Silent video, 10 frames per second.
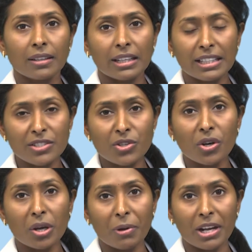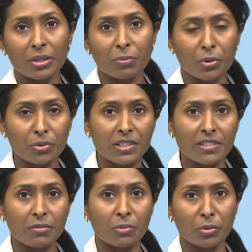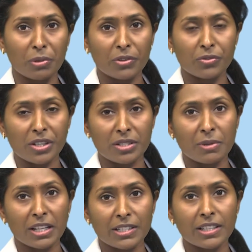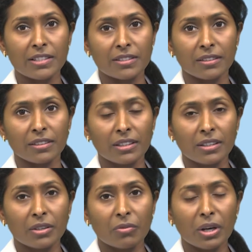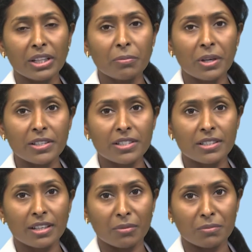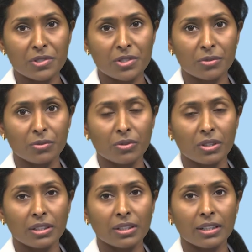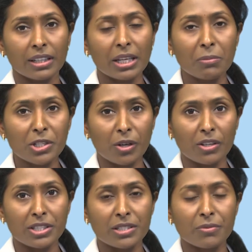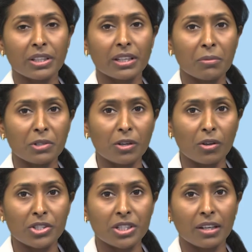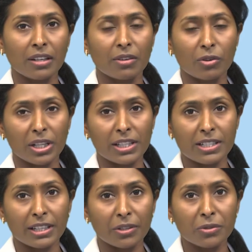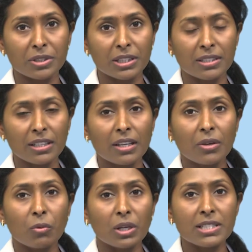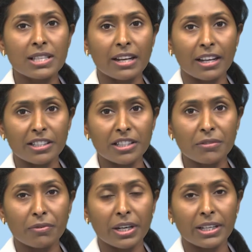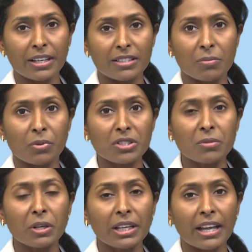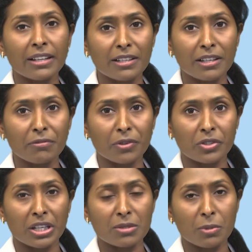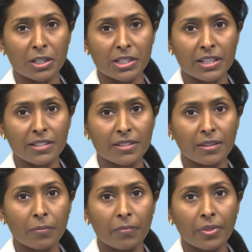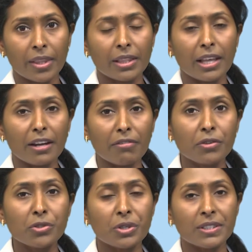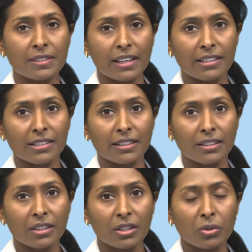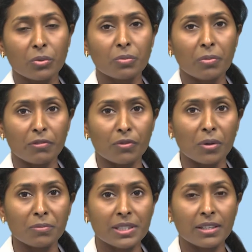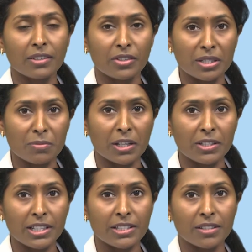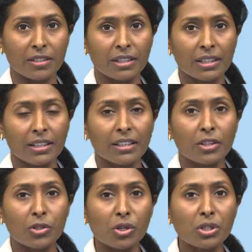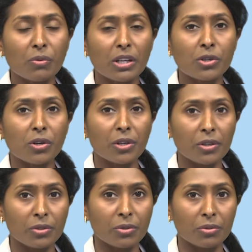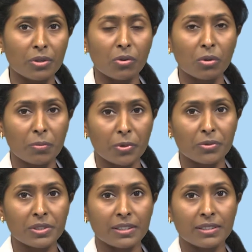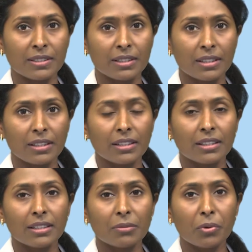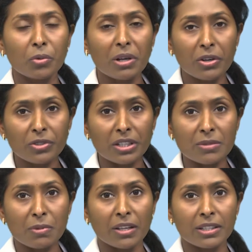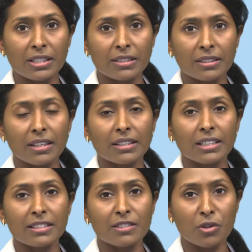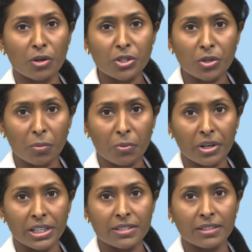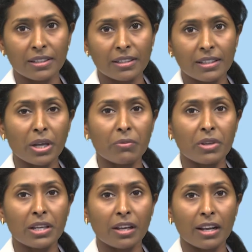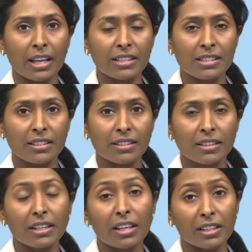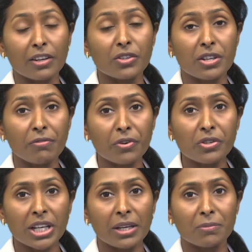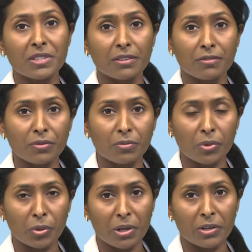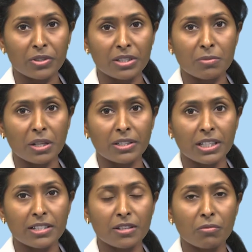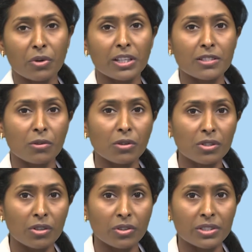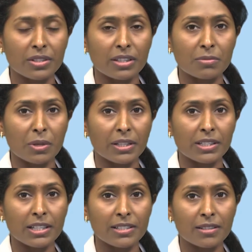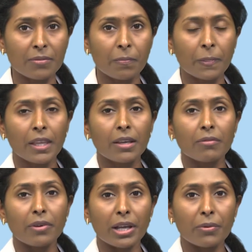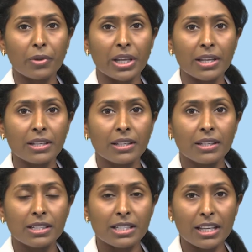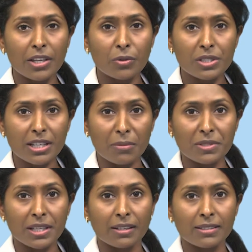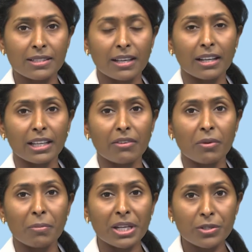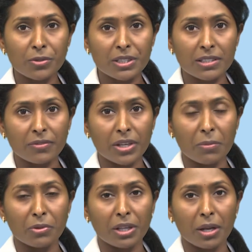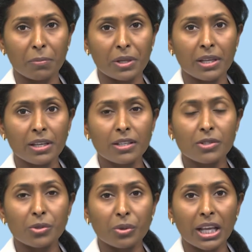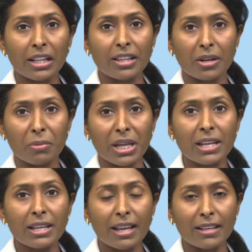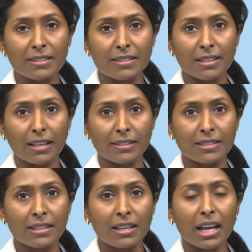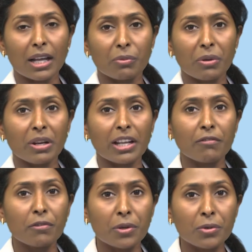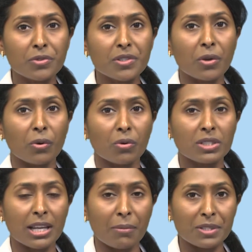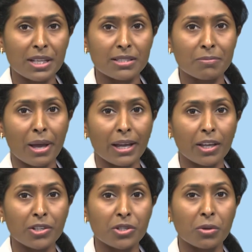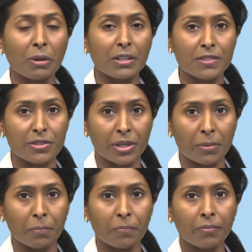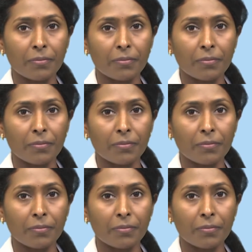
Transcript: Let's talk about the process of bone marrow transplantation. When the patient comes to a hematologist with a haematological or other diagnosis, once they're identified as a possible candidate for transplantation, they're referred to a center who performs a transplantation. The doctor will talk you through the whole process. The bone marrow transplant is not an operation where we collect. There are different types of bone marrow transplantation. One is autologous transplantation, where we take your stem cells and give a big doses of chemotherapy to kill the remaining cancer cells, and we will infuse your stem cells back into your bloodstream.